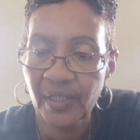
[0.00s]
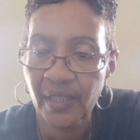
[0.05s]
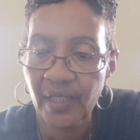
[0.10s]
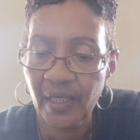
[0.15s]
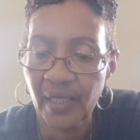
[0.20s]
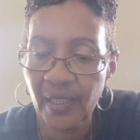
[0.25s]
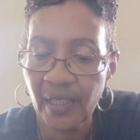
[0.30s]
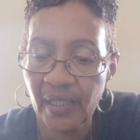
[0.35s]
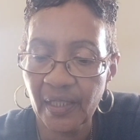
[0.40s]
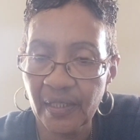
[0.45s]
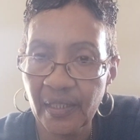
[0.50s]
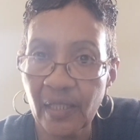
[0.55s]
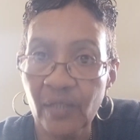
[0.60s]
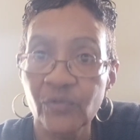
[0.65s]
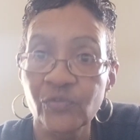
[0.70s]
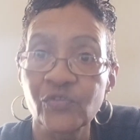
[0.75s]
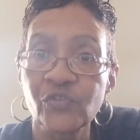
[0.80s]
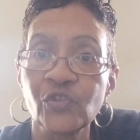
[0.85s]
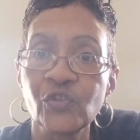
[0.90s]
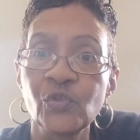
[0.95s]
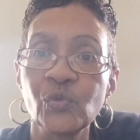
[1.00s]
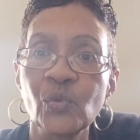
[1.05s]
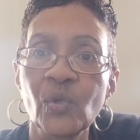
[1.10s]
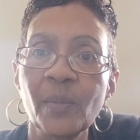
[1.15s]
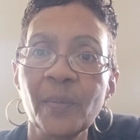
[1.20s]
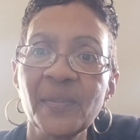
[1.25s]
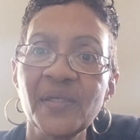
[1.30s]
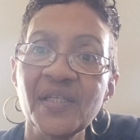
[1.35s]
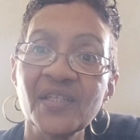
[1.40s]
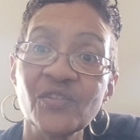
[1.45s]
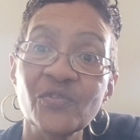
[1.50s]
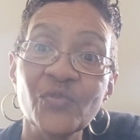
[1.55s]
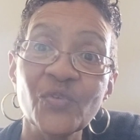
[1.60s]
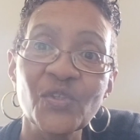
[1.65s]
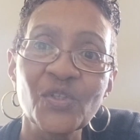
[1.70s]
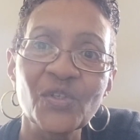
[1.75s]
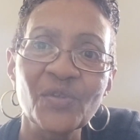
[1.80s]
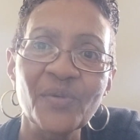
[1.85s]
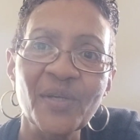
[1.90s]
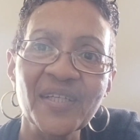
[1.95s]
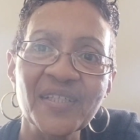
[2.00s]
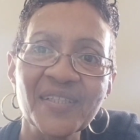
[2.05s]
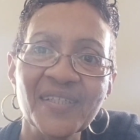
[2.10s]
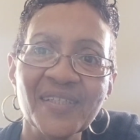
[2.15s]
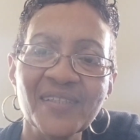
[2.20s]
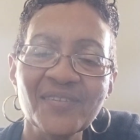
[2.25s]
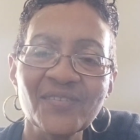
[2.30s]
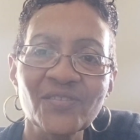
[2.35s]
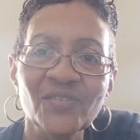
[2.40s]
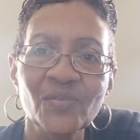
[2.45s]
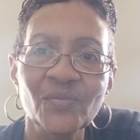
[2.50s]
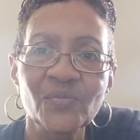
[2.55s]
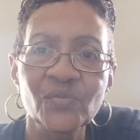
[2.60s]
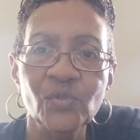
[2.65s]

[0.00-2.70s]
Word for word: And I'll see you on my next video, right, guys?